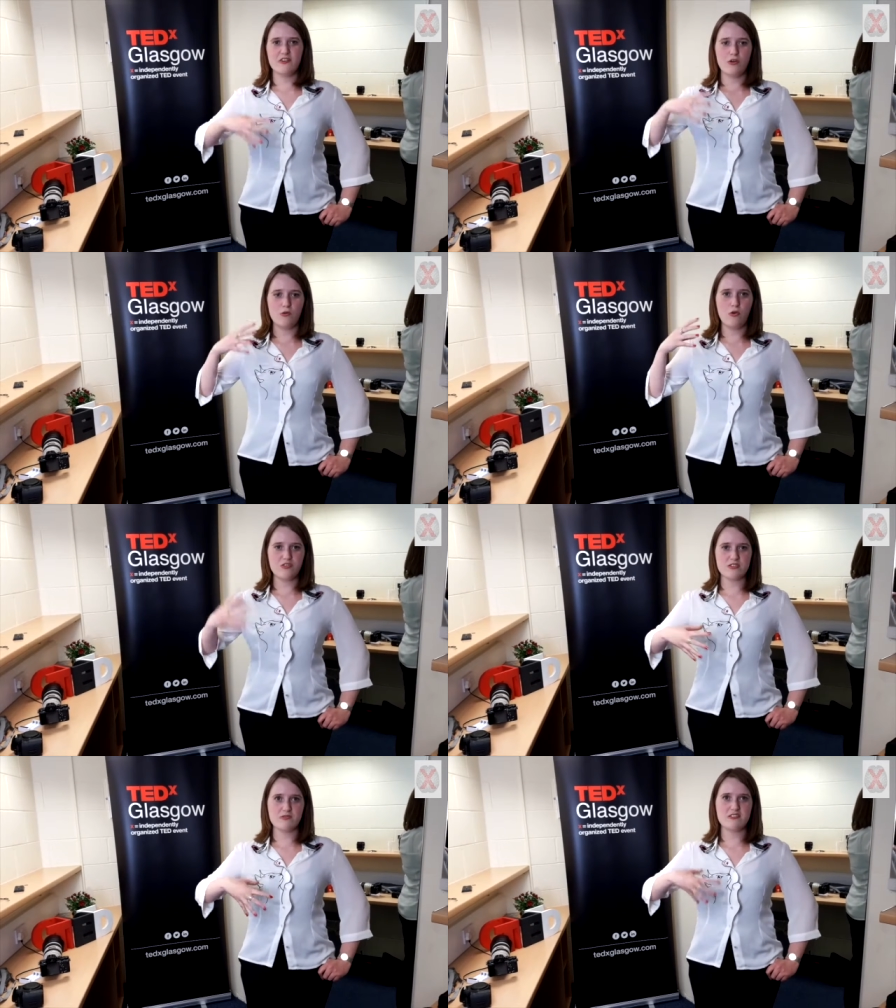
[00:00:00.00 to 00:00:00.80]
You know,
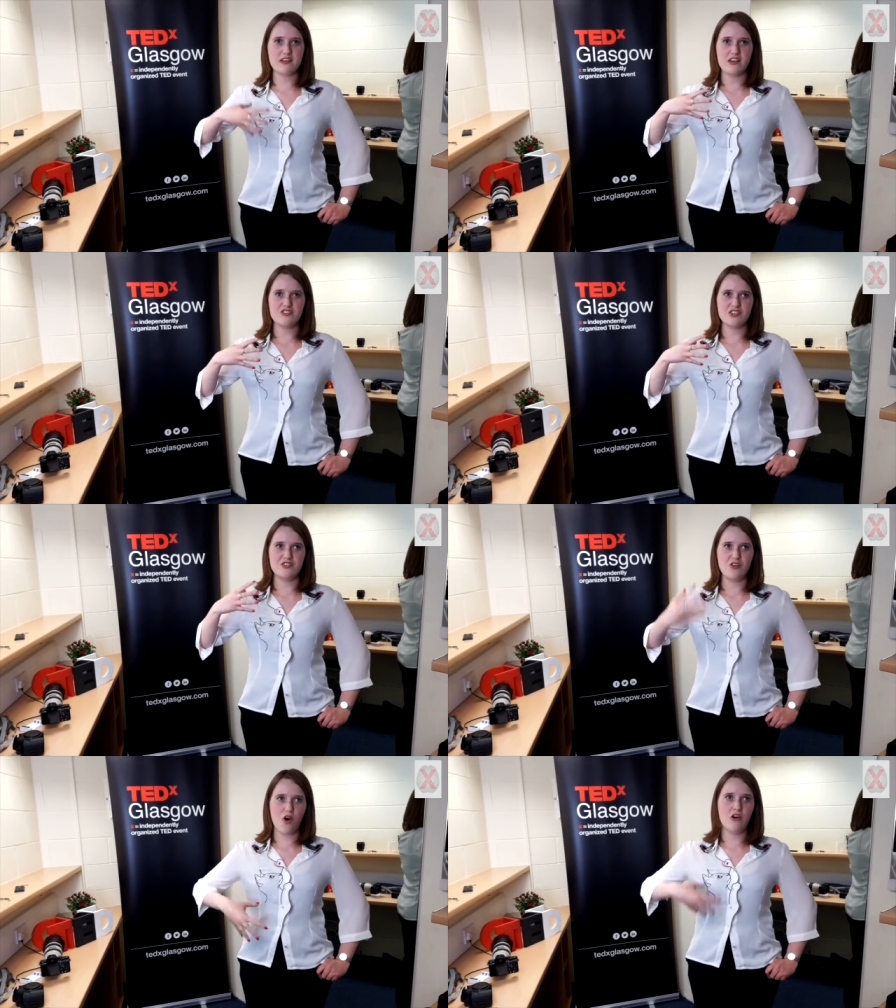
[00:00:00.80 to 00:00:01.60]
autism is
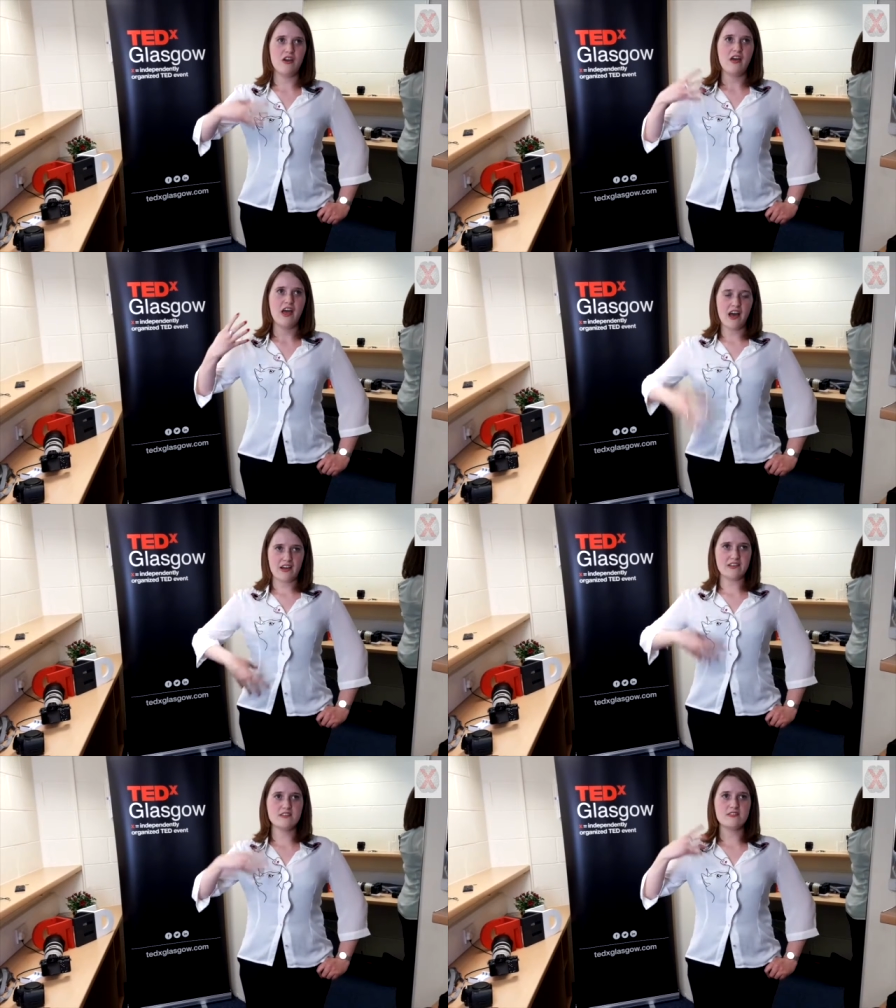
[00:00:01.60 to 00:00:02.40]
actually not
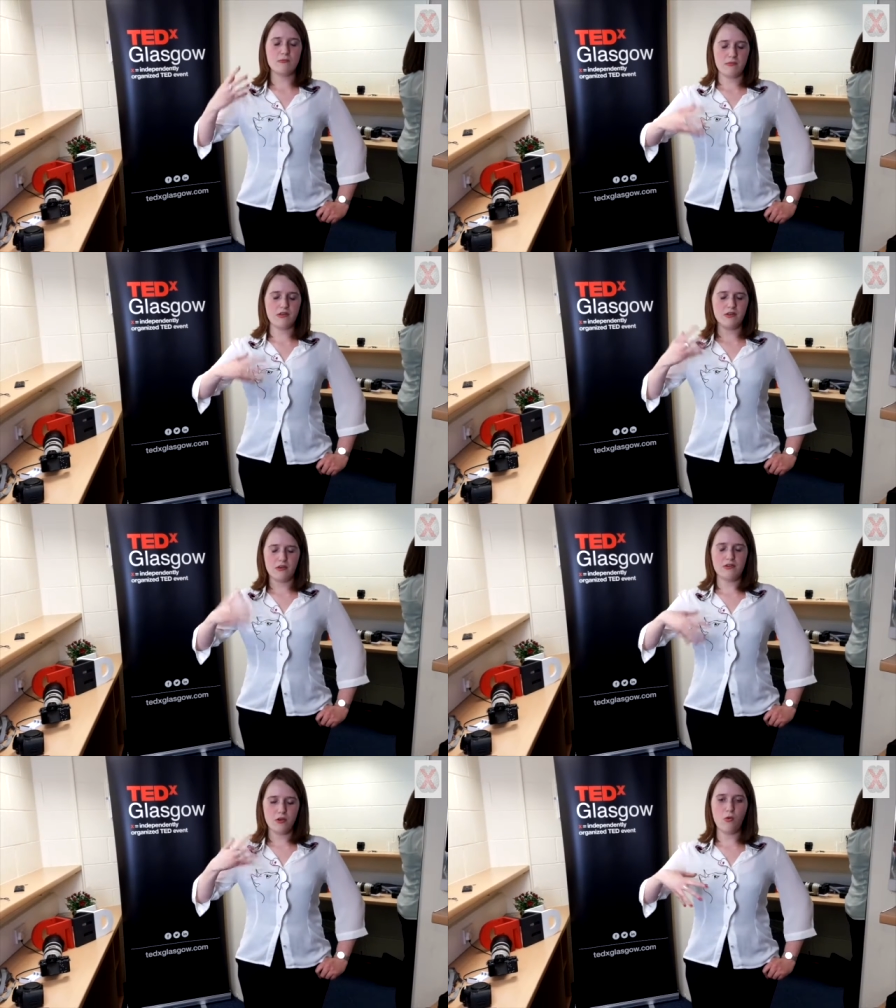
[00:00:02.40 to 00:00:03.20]
as,
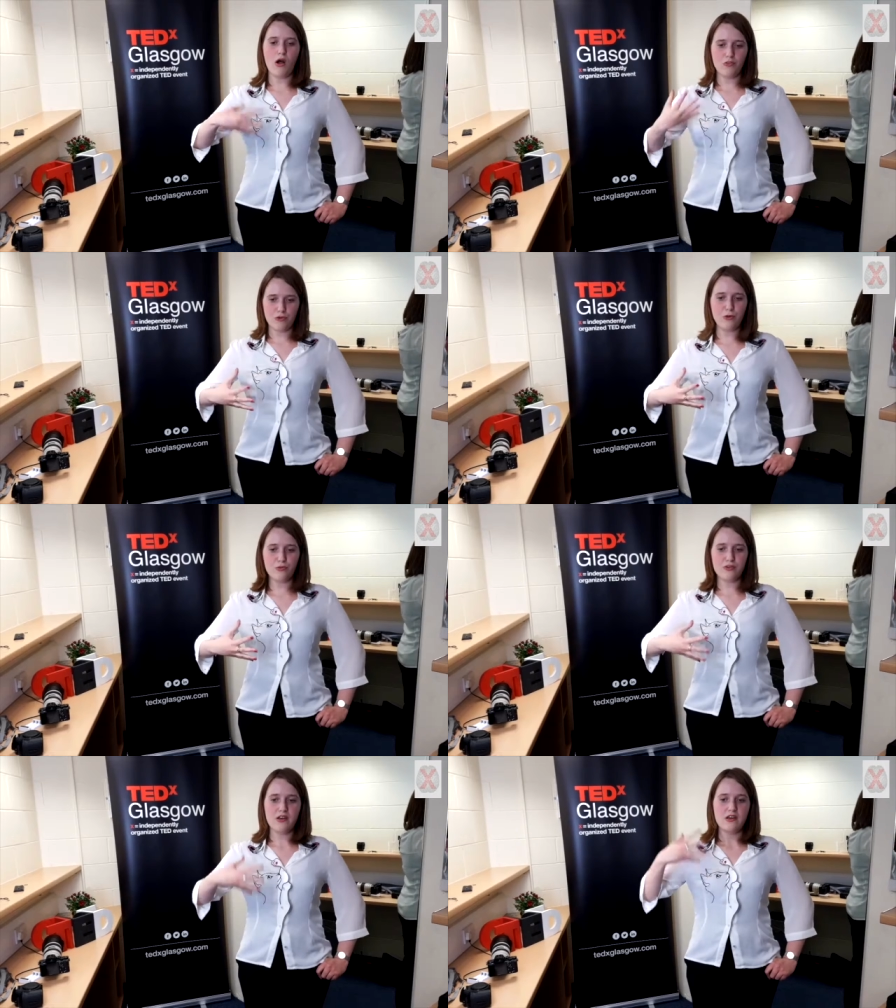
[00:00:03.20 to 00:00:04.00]
you know, well
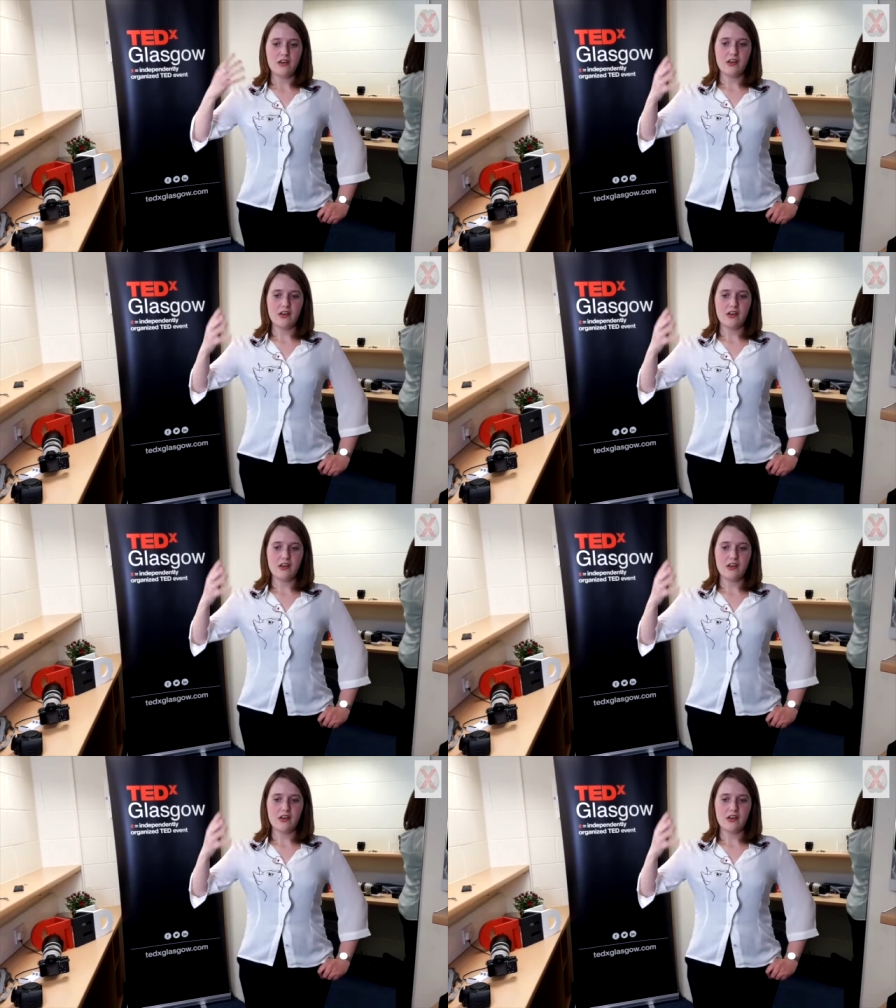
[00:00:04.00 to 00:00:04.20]
known.